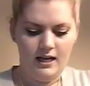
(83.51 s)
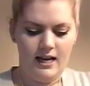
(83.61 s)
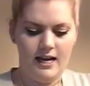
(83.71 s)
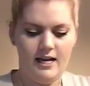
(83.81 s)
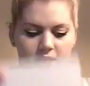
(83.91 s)

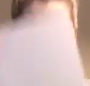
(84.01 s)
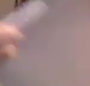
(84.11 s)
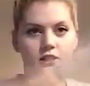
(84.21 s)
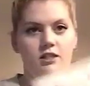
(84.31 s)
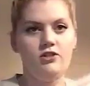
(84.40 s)
and
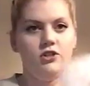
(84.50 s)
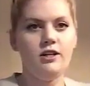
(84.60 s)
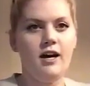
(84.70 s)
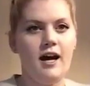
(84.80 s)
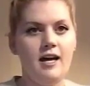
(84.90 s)
your teacher
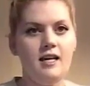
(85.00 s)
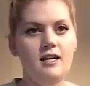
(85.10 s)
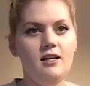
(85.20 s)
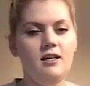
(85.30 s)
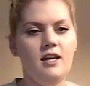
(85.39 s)
guide
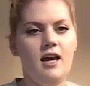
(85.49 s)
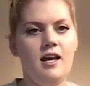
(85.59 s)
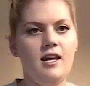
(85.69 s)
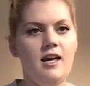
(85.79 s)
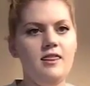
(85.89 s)

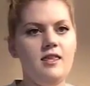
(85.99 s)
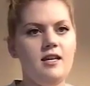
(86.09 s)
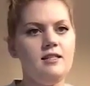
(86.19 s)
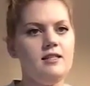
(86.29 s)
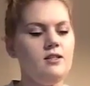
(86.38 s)
and in
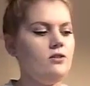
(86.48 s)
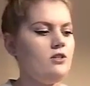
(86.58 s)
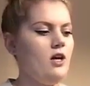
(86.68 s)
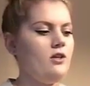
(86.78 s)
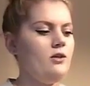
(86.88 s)
these, it'll
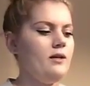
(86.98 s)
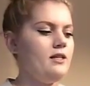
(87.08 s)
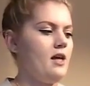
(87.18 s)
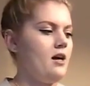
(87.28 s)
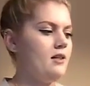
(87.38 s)
tell you
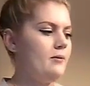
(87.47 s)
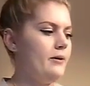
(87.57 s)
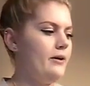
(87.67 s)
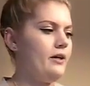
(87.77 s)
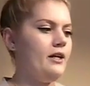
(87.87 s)
exactly
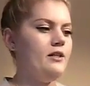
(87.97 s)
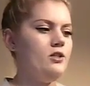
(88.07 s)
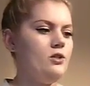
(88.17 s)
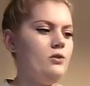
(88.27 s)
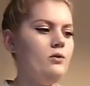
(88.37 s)
what you're gonna
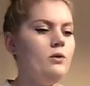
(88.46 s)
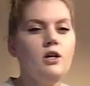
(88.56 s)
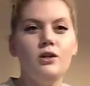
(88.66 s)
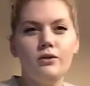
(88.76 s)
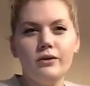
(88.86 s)
do.
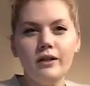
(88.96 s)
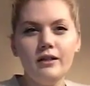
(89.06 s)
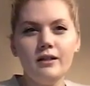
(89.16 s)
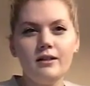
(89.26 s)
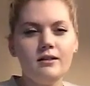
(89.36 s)
You
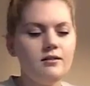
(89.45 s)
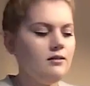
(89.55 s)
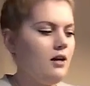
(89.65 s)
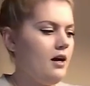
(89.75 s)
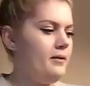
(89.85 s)
can
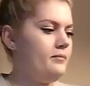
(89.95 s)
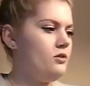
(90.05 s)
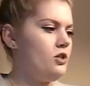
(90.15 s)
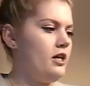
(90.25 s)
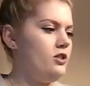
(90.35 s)
um,
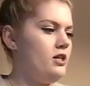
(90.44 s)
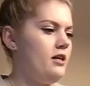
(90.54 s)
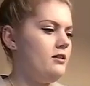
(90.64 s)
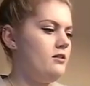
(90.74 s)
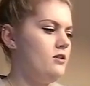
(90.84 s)
change
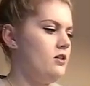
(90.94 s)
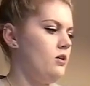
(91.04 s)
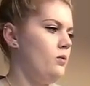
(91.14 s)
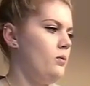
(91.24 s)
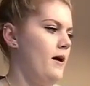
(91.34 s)
it to
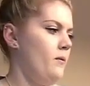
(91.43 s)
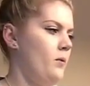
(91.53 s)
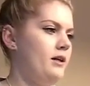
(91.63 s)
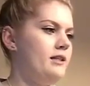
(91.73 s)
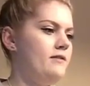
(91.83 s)
what
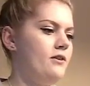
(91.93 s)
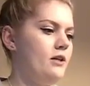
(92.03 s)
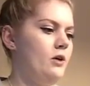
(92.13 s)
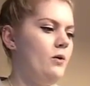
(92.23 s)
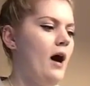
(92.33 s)
works for
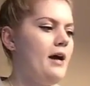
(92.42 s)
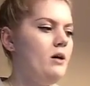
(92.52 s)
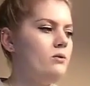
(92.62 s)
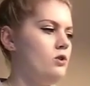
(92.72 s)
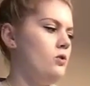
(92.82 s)
you. I
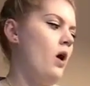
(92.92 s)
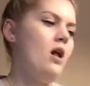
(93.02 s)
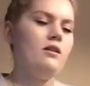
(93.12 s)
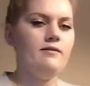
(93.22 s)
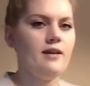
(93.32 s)
don't do
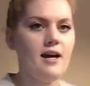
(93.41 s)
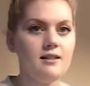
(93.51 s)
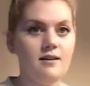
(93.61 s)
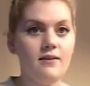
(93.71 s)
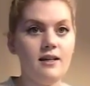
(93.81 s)
all of the
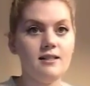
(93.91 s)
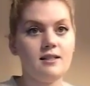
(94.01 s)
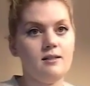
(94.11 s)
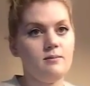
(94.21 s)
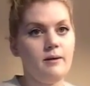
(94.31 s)
activities
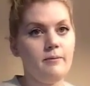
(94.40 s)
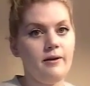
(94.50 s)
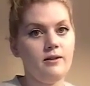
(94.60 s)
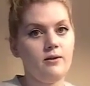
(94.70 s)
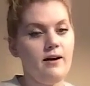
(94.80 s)
because me and
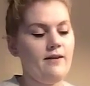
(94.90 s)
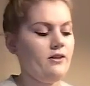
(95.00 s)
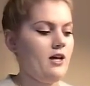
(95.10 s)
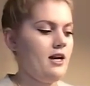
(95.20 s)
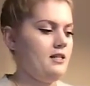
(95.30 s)
Bella don't have a
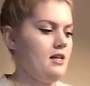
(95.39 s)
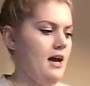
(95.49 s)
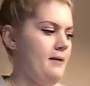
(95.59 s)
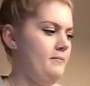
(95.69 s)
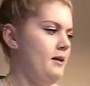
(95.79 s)
lot of
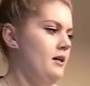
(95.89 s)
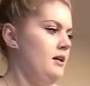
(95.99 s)
time.